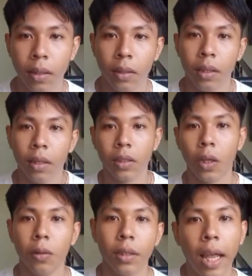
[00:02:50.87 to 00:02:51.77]
So
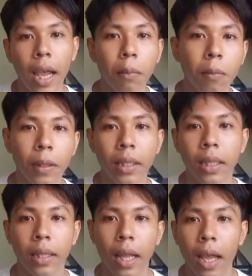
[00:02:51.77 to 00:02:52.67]
time, read the
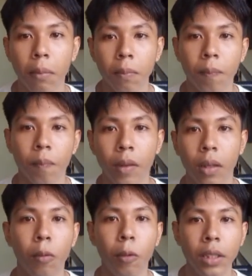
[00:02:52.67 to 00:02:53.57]
time in
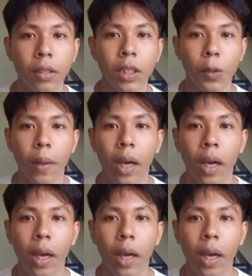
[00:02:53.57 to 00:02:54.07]
which respond.